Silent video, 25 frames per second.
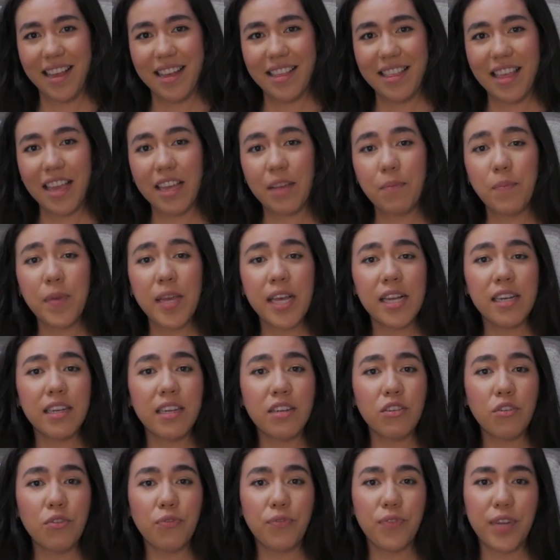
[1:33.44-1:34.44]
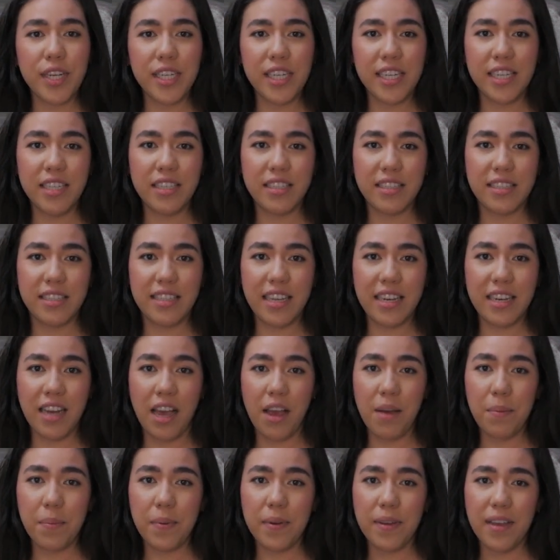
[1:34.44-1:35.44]
They can be a little fiddly to set
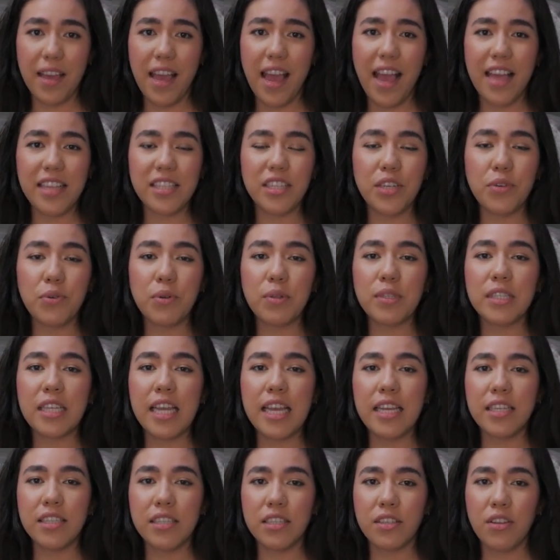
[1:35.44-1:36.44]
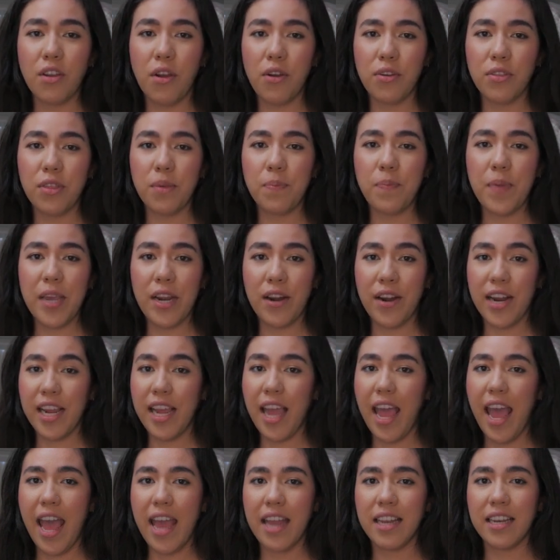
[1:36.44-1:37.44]
up, as you will need to know the
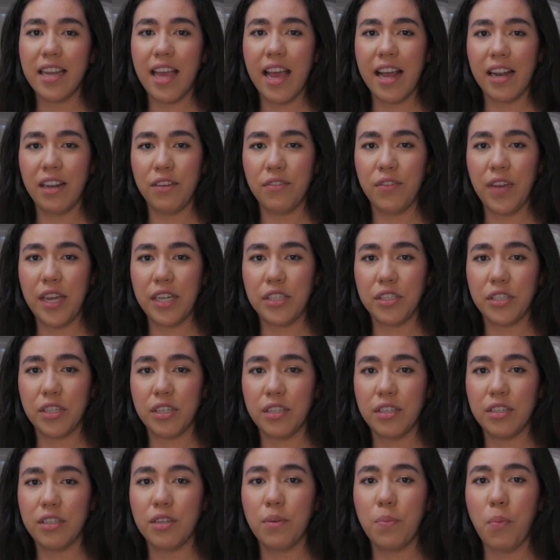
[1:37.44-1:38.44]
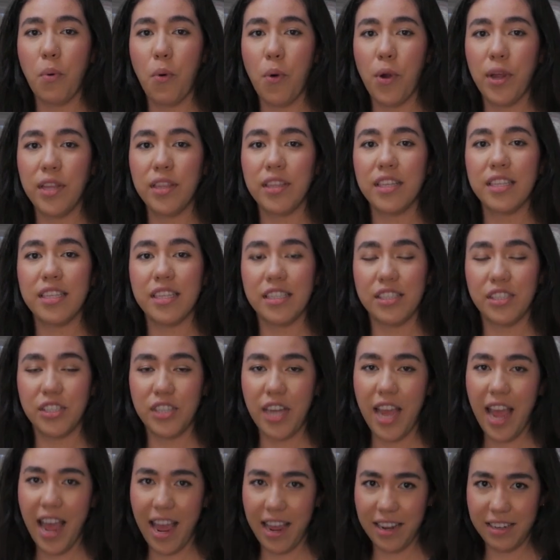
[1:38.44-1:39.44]
bearing and elevation to point the
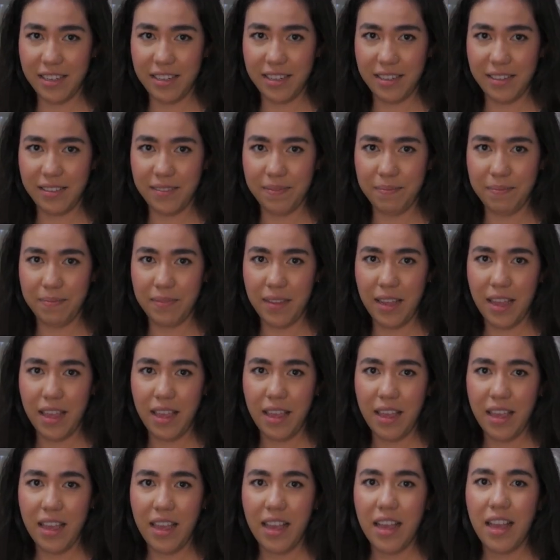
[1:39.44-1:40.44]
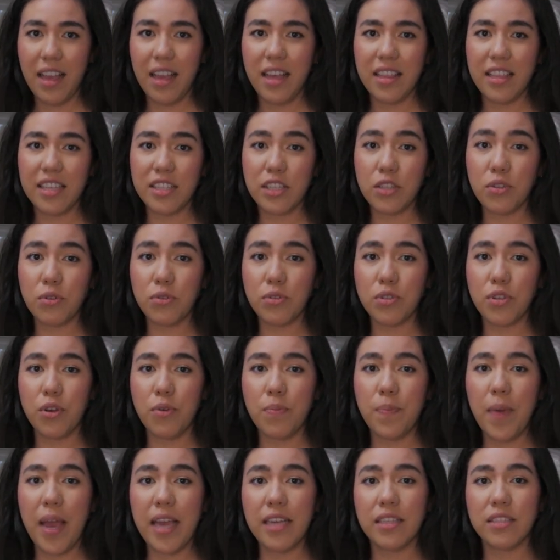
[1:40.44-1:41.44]
dish at. This is
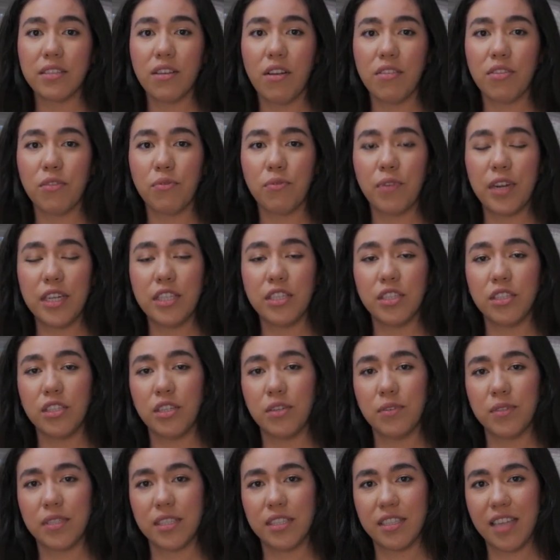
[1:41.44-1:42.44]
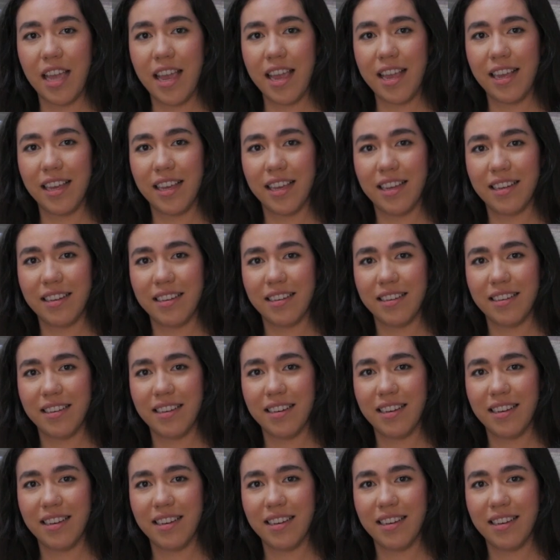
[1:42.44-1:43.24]
also based on the region you're staying in.